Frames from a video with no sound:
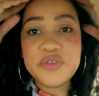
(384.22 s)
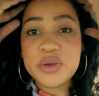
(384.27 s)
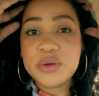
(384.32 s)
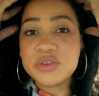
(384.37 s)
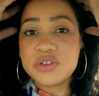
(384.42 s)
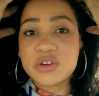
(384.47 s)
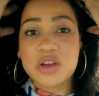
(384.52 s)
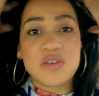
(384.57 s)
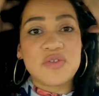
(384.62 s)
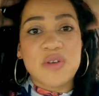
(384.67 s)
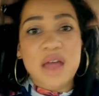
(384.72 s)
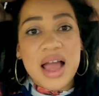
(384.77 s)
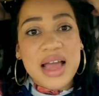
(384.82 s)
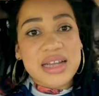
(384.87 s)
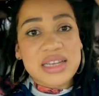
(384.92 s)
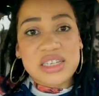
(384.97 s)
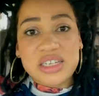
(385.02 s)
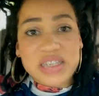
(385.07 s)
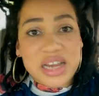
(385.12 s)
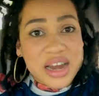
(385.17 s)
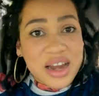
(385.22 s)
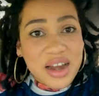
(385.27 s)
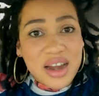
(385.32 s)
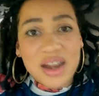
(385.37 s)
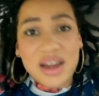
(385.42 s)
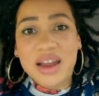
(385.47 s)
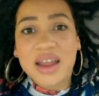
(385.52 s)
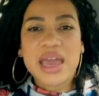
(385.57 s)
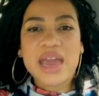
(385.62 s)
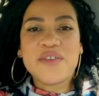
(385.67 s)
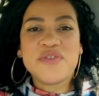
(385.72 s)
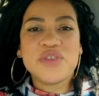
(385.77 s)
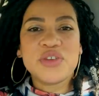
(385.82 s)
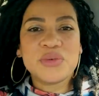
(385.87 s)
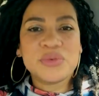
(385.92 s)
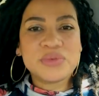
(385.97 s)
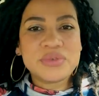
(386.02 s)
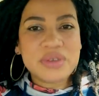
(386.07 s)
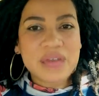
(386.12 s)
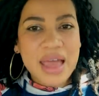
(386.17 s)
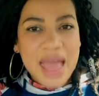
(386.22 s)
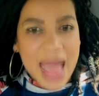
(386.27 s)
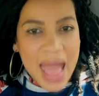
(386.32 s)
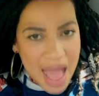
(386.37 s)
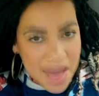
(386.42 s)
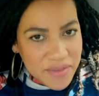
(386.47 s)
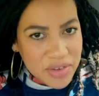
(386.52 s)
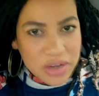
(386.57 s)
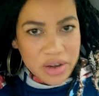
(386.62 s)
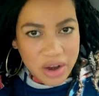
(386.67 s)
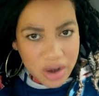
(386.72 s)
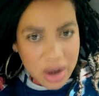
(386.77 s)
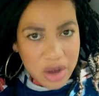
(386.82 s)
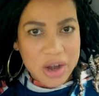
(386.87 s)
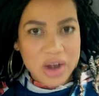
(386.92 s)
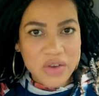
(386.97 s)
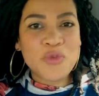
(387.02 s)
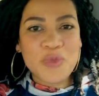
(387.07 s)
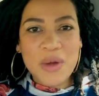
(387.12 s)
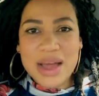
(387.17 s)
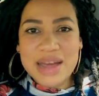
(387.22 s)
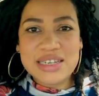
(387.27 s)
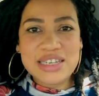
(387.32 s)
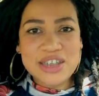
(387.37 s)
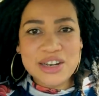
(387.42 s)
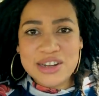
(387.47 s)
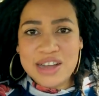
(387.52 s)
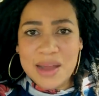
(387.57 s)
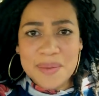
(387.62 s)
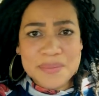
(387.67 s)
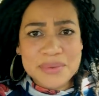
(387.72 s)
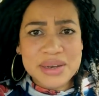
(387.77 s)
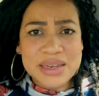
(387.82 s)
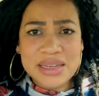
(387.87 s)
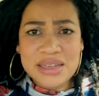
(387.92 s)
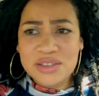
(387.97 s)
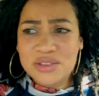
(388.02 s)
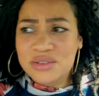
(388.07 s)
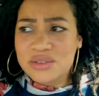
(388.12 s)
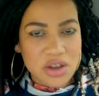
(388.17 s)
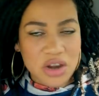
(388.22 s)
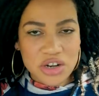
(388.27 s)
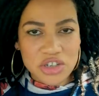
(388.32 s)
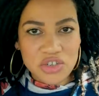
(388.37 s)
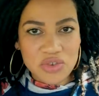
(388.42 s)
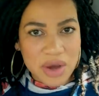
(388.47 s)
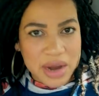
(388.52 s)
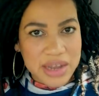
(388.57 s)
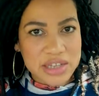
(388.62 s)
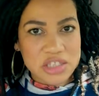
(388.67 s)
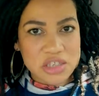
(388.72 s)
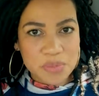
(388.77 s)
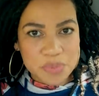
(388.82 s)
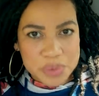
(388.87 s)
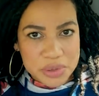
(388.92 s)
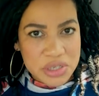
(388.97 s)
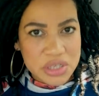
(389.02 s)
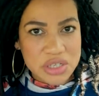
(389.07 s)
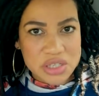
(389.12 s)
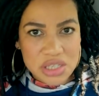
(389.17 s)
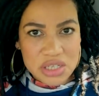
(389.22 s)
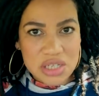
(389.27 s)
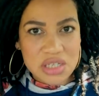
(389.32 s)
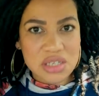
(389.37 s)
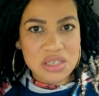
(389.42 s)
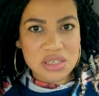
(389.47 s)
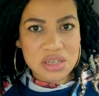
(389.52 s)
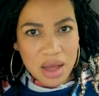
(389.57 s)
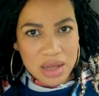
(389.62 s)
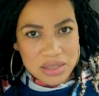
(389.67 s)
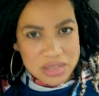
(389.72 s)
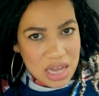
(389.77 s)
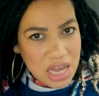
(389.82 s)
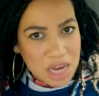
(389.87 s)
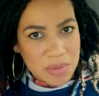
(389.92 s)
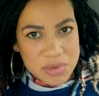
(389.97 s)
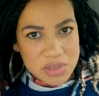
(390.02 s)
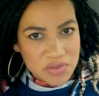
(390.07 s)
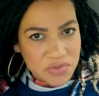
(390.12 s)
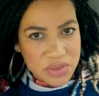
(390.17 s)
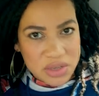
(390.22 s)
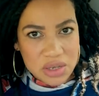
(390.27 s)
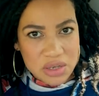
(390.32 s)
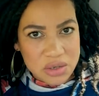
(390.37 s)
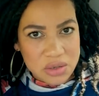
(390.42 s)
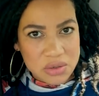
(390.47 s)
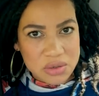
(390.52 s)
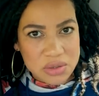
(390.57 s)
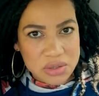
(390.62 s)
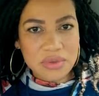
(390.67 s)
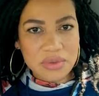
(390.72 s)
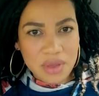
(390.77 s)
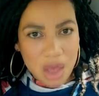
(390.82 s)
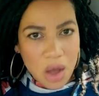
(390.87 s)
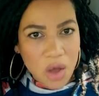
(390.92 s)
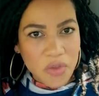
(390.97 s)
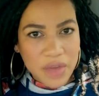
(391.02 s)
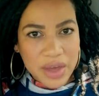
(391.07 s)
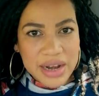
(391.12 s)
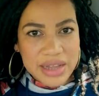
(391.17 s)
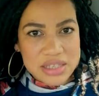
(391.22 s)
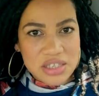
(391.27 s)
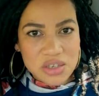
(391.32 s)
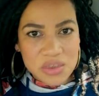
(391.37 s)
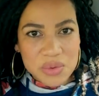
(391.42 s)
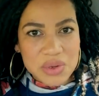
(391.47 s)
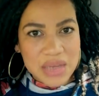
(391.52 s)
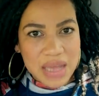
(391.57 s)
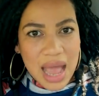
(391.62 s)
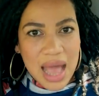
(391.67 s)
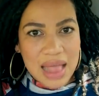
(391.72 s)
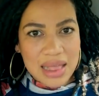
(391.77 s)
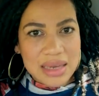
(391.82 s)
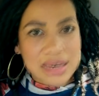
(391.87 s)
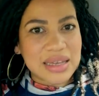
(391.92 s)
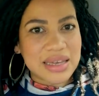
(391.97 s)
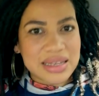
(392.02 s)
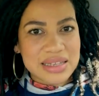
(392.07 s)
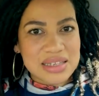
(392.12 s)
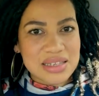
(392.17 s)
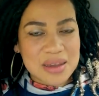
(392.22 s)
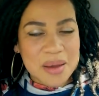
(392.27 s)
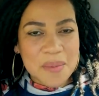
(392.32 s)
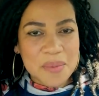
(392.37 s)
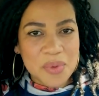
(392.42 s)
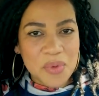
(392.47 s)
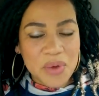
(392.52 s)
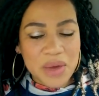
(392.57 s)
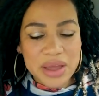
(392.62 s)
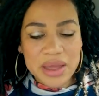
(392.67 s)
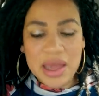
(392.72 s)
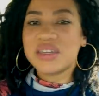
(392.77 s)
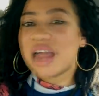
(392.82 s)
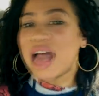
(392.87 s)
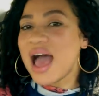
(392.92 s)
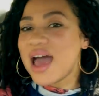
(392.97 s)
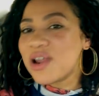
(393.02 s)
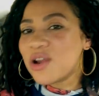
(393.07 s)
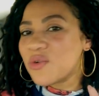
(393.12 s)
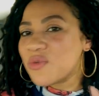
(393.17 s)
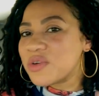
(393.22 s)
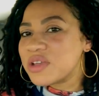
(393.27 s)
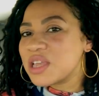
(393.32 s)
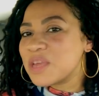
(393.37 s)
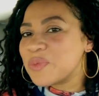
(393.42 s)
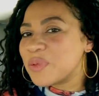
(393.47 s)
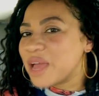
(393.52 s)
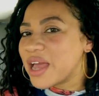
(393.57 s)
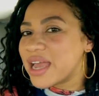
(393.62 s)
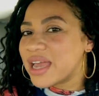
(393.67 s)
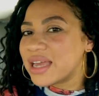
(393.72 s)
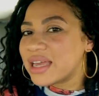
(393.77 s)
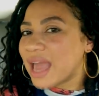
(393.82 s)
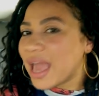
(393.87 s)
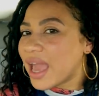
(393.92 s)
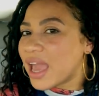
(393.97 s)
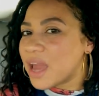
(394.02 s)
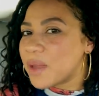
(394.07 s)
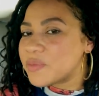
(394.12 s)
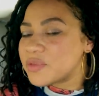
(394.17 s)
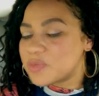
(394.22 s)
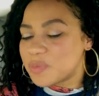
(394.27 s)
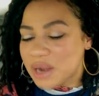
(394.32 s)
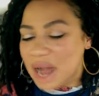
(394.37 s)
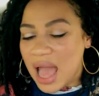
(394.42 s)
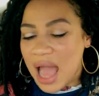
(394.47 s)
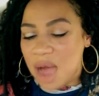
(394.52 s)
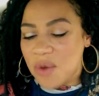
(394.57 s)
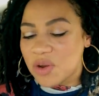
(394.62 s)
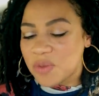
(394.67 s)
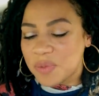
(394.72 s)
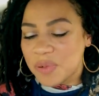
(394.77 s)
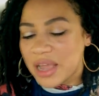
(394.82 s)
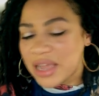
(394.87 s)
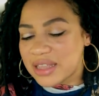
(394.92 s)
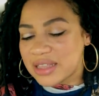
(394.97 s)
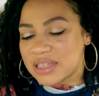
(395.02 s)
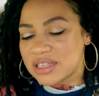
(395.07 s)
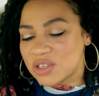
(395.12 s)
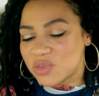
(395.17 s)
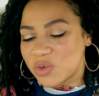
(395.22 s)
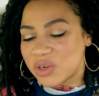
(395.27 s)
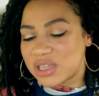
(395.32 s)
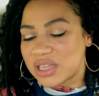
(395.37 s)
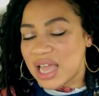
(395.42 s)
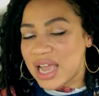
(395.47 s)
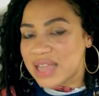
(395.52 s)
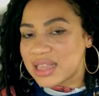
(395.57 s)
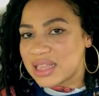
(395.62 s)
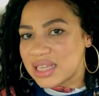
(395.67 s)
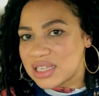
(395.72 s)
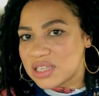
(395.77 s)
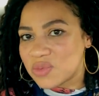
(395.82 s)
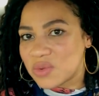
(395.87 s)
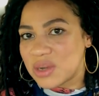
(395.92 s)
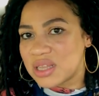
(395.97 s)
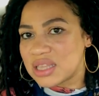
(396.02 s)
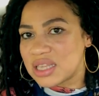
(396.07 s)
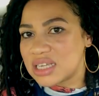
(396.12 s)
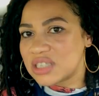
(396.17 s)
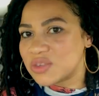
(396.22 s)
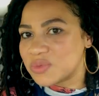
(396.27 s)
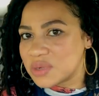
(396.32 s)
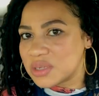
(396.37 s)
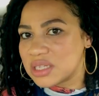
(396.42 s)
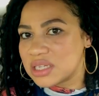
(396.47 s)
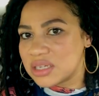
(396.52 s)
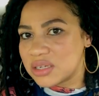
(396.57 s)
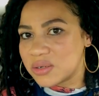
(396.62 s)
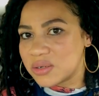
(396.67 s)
future of rideshare. If you haven't heard, rideshare companies are trying to push these autonomous vehicles. Know that it's a reality at some point. I don't really play games, but I would play this one. Like, this one looks really